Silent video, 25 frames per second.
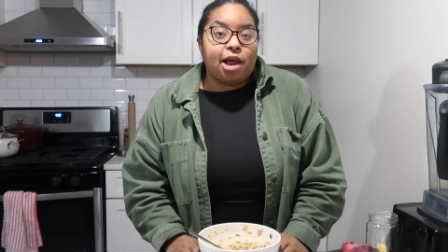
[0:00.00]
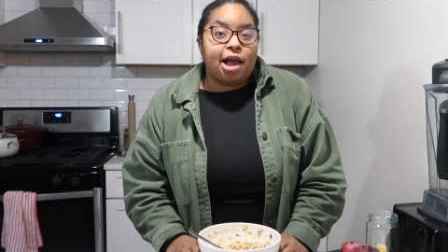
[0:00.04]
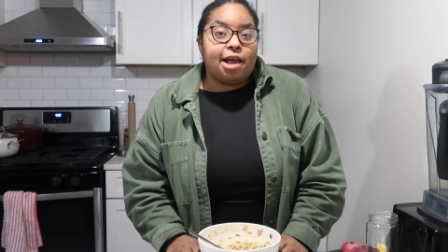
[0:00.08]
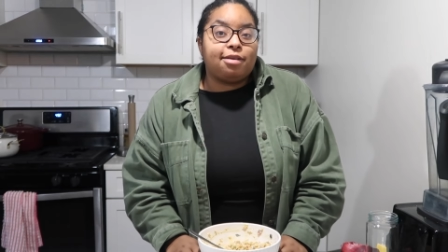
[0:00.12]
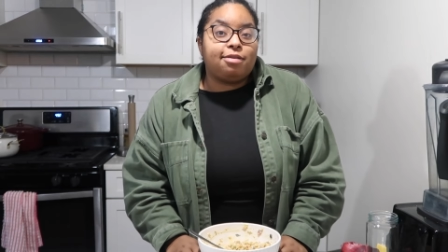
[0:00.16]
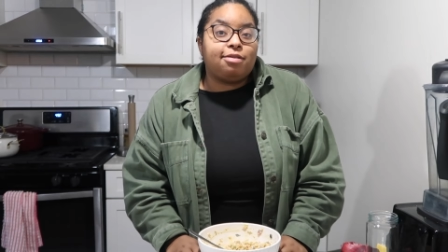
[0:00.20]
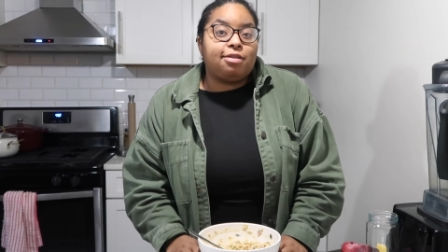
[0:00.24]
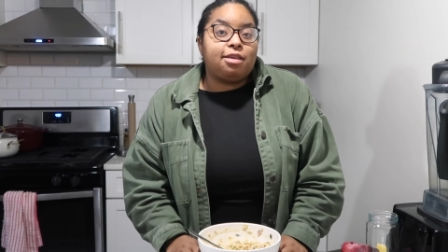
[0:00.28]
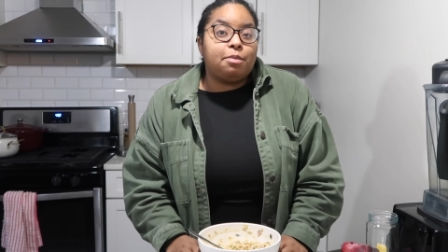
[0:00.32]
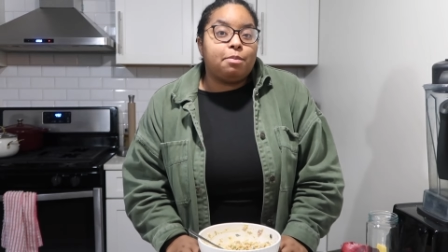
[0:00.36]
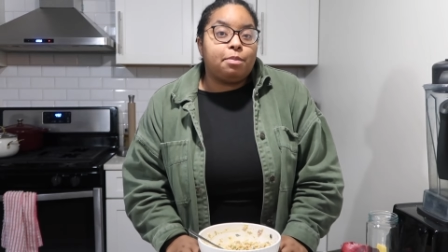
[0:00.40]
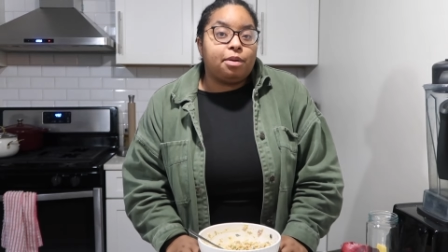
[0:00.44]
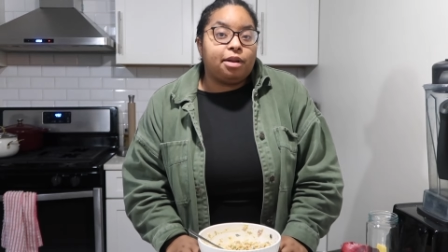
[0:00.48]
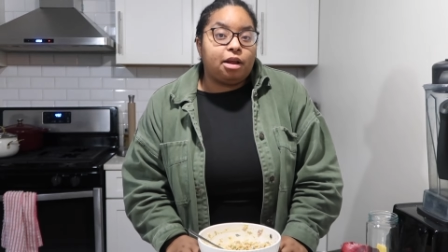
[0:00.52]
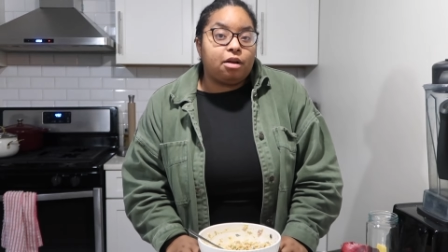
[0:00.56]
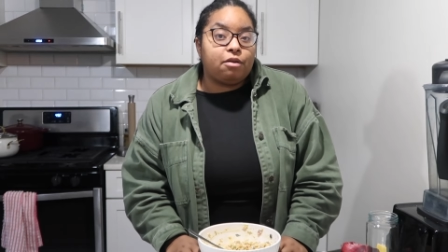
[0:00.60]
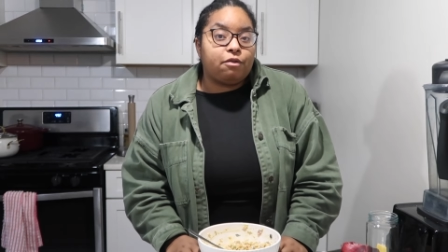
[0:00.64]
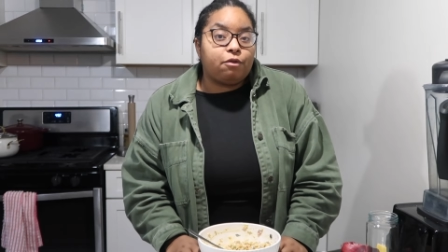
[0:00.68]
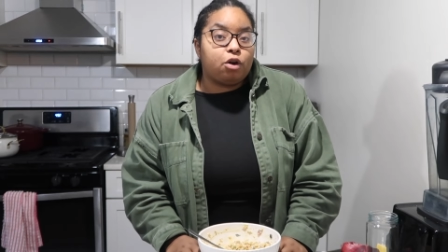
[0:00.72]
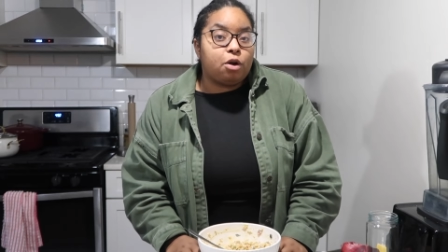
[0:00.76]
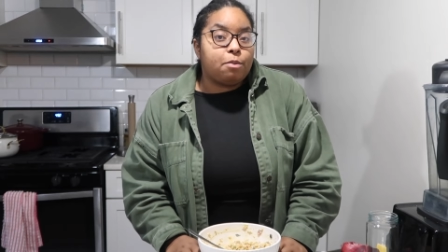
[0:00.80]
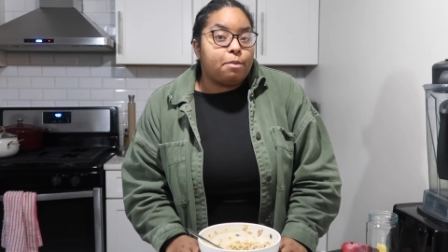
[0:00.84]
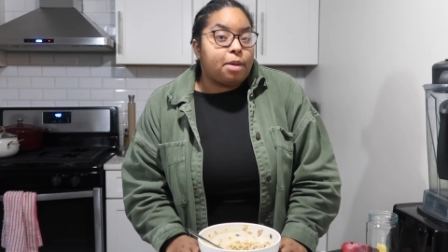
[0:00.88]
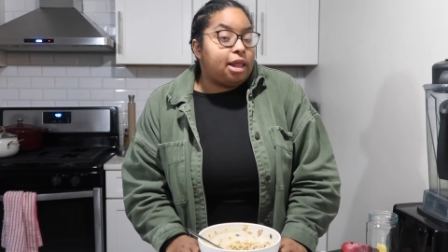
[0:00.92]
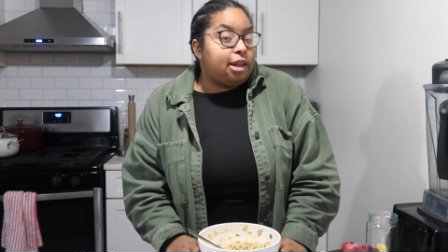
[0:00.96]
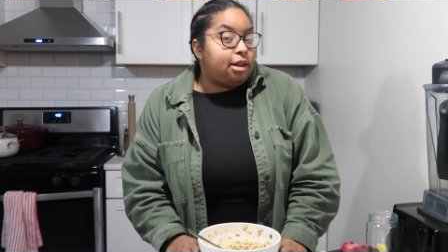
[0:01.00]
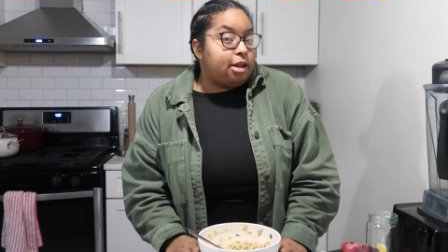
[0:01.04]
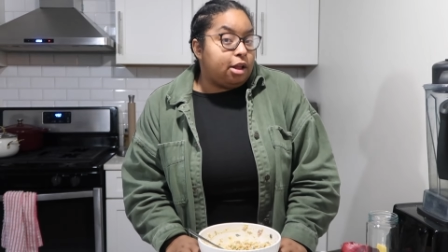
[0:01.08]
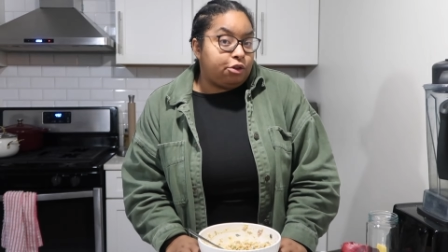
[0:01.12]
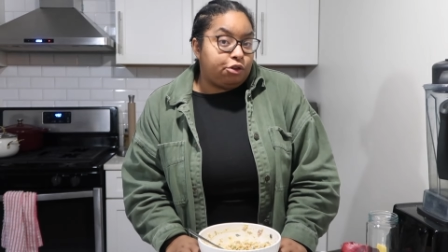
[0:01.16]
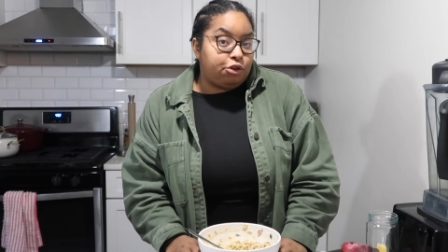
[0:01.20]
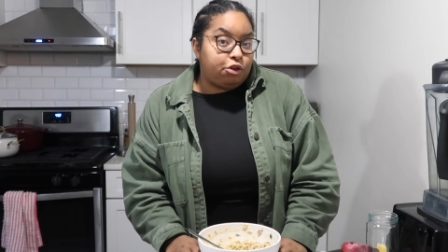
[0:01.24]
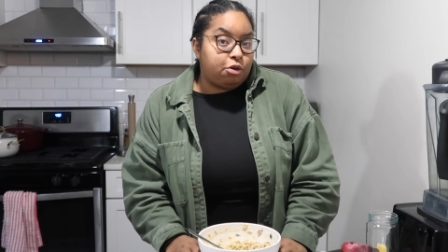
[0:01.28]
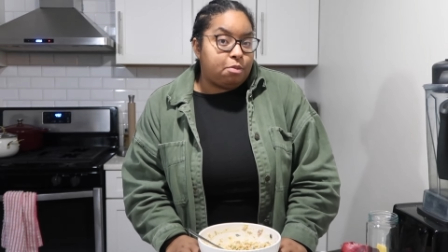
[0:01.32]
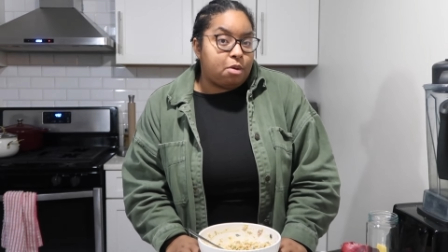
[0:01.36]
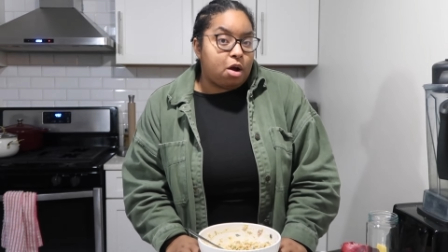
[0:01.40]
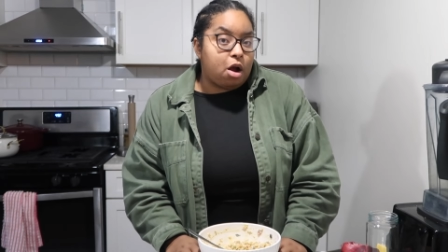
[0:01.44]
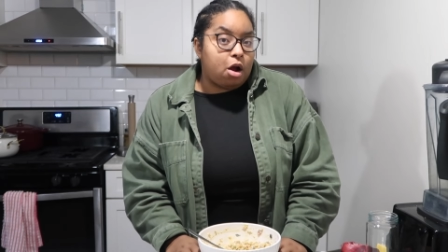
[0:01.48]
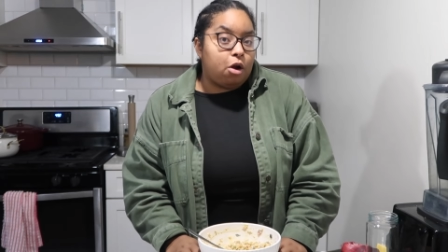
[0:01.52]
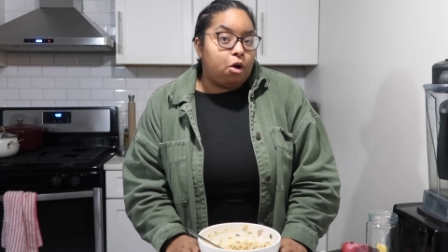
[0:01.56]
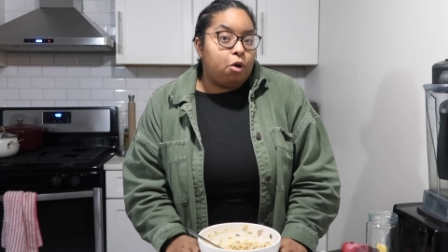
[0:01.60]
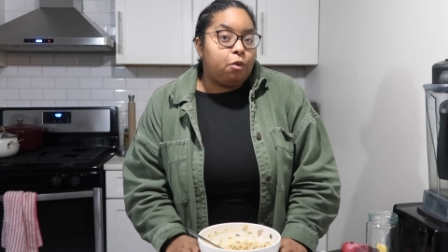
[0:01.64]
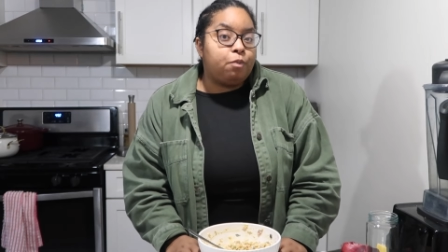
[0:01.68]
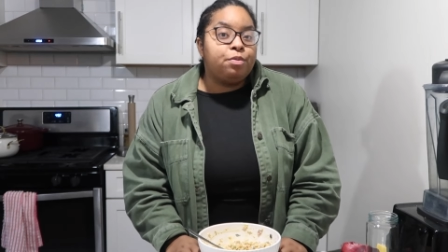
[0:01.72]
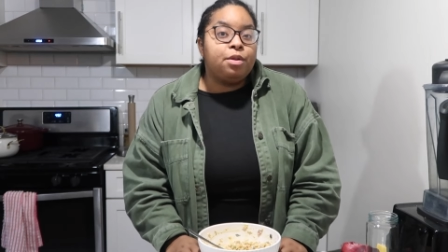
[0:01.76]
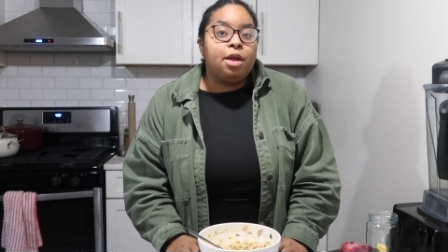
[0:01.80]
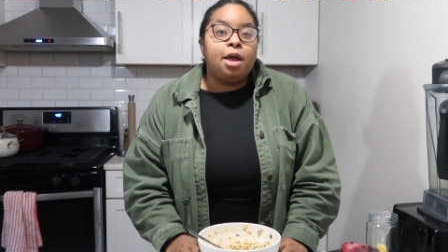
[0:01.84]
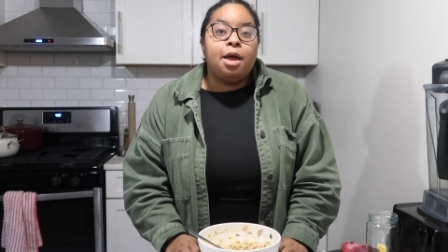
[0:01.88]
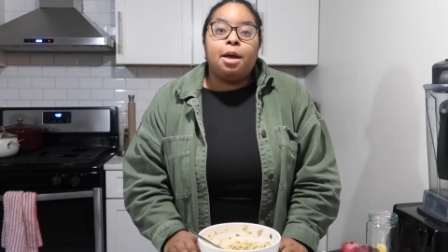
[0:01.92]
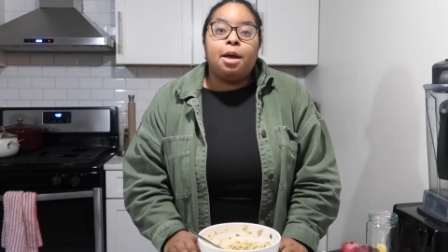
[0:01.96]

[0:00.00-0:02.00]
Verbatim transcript: I assemble it for my lunch tomorrow.